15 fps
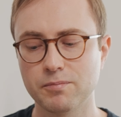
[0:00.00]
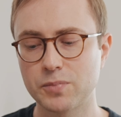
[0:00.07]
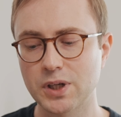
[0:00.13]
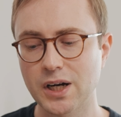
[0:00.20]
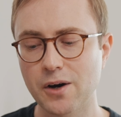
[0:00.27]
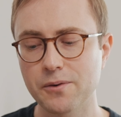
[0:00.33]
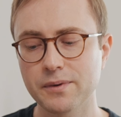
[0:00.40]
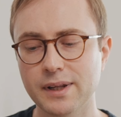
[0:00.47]

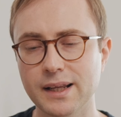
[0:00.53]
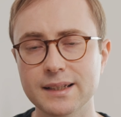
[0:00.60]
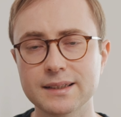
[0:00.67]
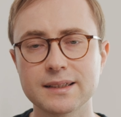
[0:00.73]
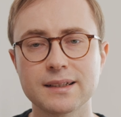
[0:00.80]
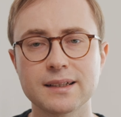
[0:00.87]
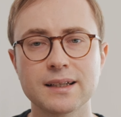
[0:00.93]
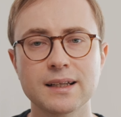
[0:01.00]
brown
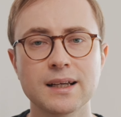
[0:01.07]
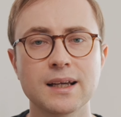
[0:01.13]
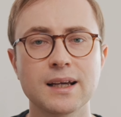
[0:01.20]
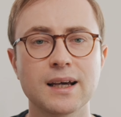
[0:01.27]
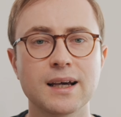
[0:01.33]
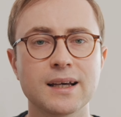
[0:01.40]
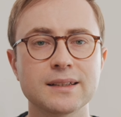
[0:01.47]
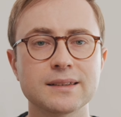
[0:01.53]
leather
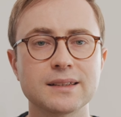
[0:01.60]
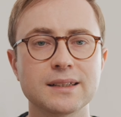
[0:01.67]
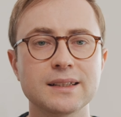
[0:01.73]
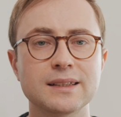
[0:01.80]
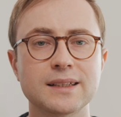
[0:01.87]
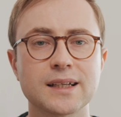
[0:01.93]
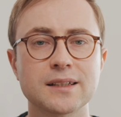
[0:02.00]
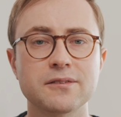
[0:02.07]
and
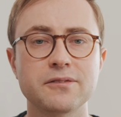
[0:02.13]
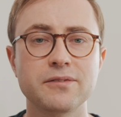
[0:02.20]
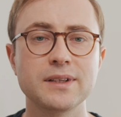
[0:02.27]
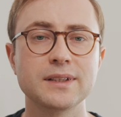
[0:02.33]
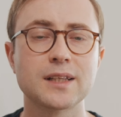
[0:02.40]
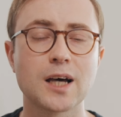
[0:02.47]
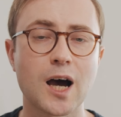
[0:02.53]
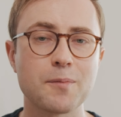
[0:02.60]
it can
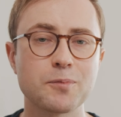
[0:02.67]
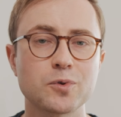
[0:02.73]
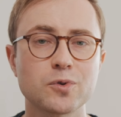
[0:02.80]
fit up